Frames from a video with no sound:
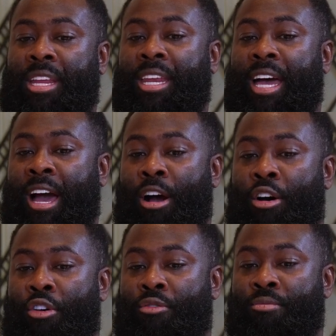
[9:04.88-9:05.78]
And then at
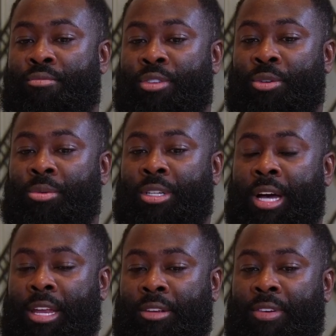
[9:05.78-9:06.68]
home, it was
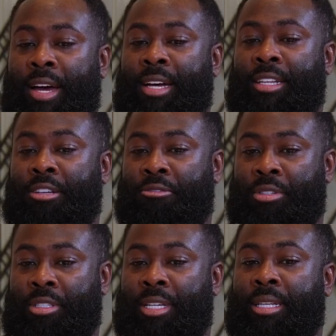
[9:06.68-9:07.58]
kind of like a
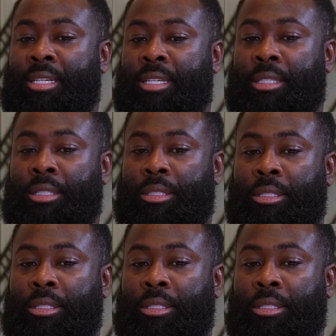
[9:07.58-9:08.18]
different setting.